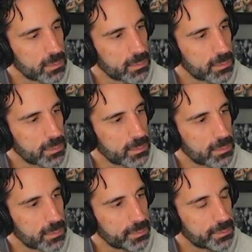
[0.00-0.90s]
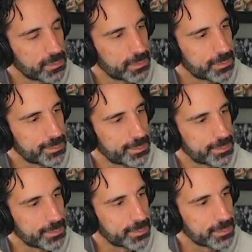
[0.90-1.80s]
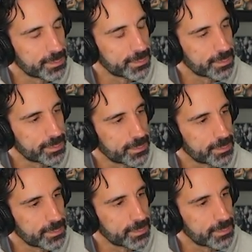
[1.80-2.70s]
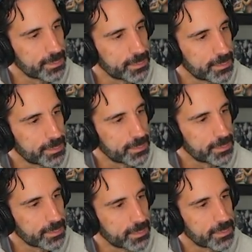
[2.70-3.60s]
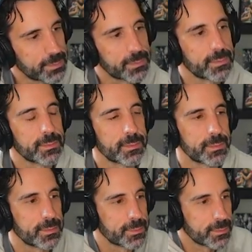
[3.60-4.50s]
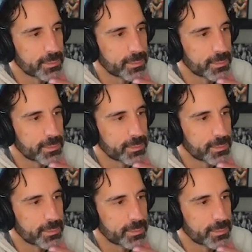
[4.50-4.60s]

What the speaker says: [no speech]